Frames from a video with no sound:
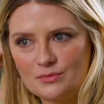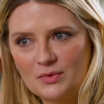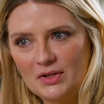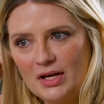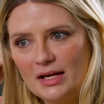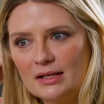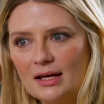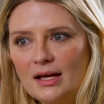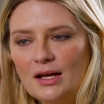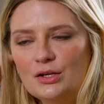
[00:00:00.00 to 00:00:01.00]
and were like,
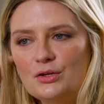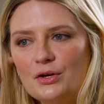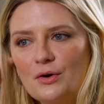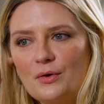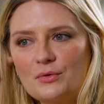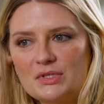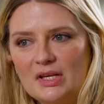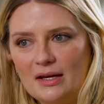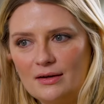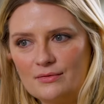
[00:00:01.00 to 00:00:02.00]
you know, it was
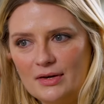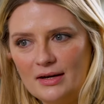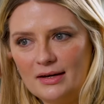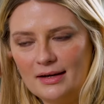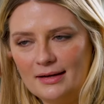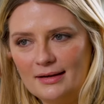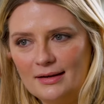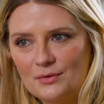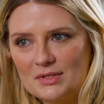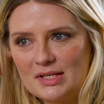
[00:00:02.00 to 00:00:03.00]
like
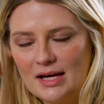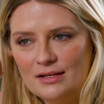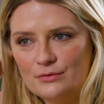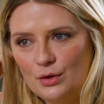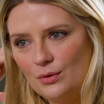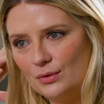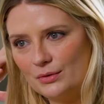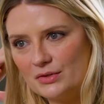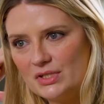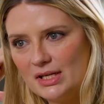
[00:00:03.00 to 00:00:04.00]
it was kind of a
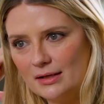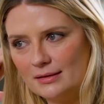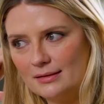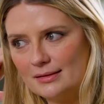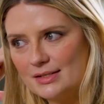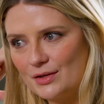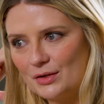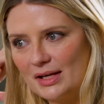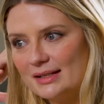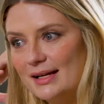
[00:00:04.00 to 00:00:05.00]
whole ordeal. And so
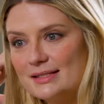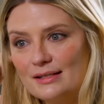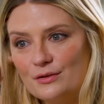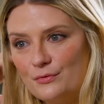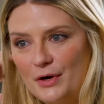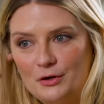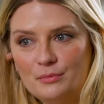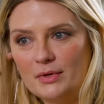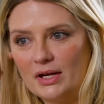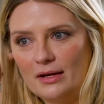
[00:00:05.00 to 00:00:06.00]
like, that's in the
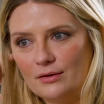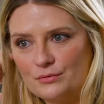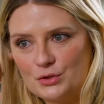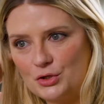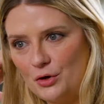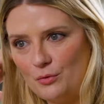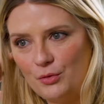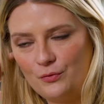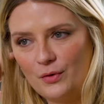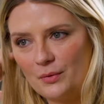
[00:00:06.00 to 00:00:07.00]
very beginning of the show,
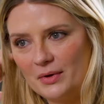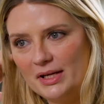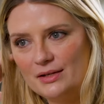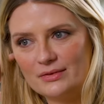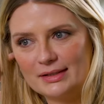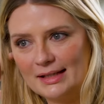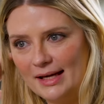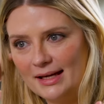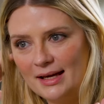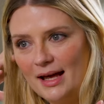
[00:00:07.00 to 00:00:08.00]
before we're even
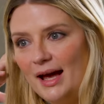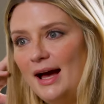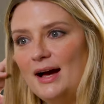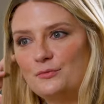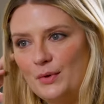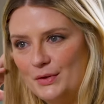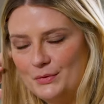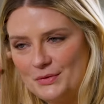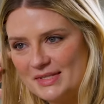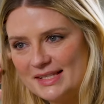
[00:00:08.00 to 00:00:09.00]
like halfway
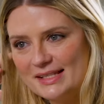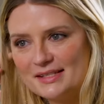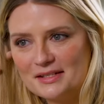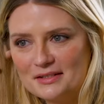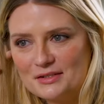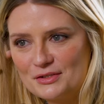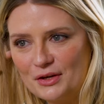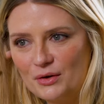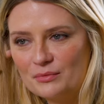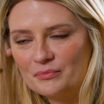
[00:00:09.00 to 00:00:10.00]
through a season.
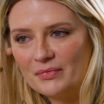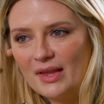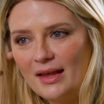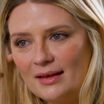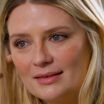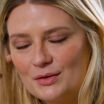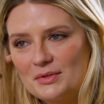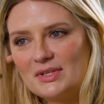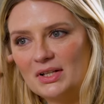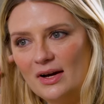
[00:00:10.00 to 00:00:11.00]
So there
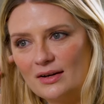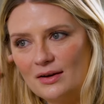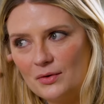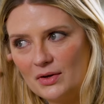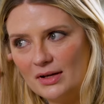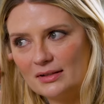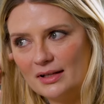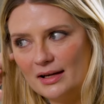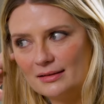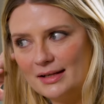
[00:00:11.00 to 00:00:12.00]
was a lot going on
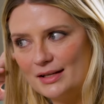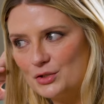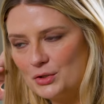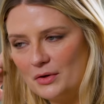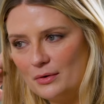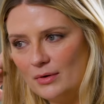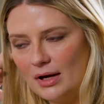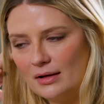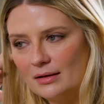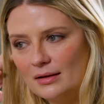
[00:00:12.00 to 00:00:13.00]
there. That
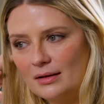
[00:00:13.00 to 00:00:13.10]
show,